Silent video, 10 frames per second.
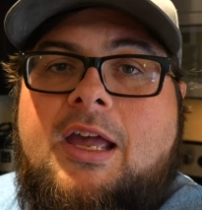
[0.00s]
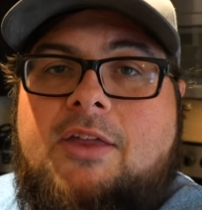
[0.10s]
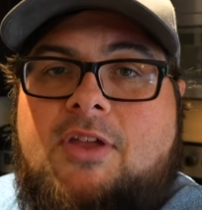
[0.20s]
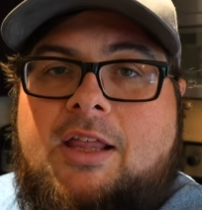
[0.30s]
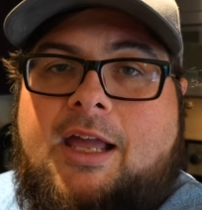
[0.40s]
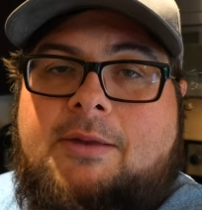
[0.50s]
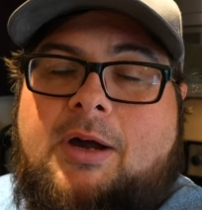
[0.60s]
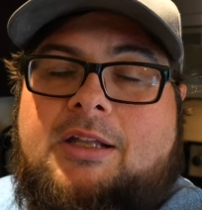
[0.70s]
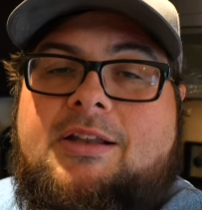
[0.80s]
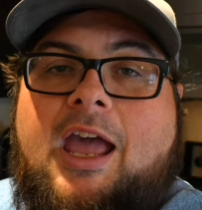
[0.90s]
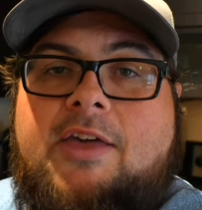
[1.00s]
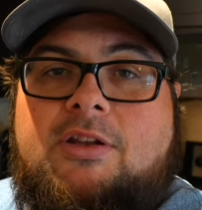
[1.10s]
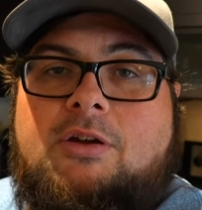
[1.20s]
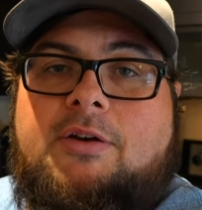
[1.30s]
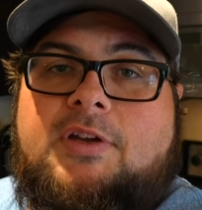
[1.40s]
hit that like button and
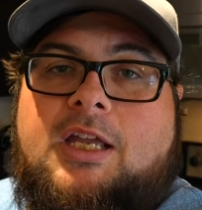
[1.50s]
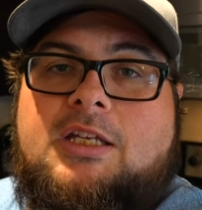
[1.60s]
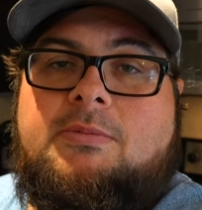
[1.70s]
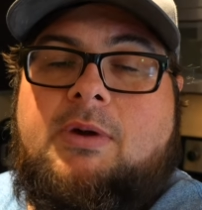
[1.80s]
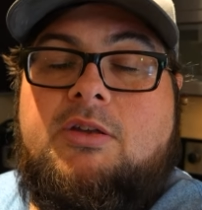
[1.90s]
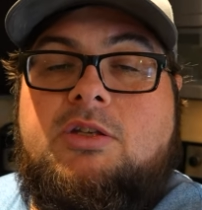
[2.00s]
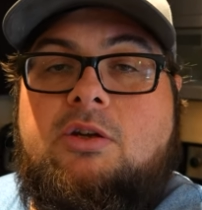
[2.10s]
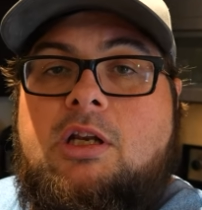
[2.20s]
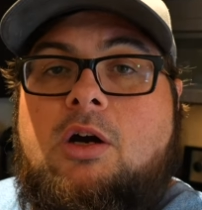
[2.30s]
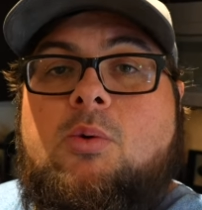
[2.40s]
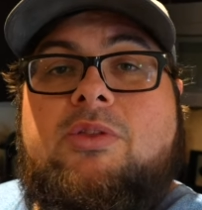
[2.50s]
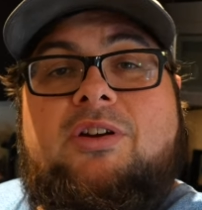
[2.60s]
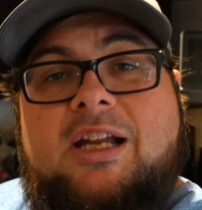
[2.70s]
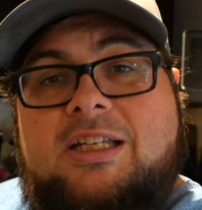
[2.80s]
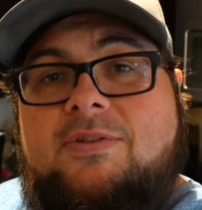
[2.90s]
the notification bell so you know when
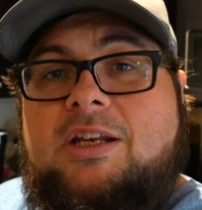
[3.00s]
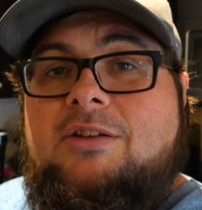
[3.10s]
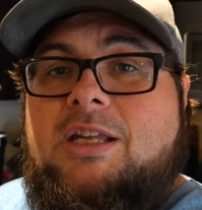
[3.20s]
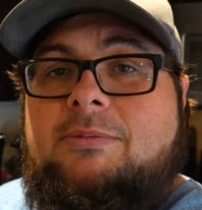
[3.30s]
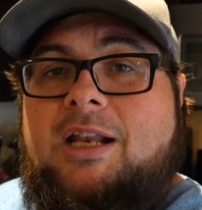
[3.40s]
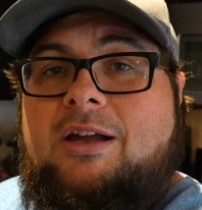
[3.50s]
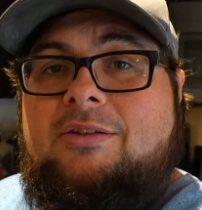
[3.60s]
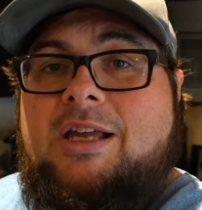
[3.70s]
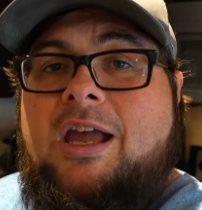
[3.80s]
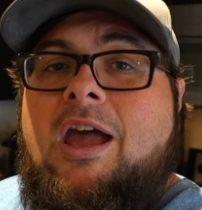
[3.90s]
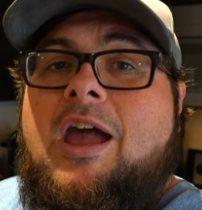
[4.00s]
their next video is coming out.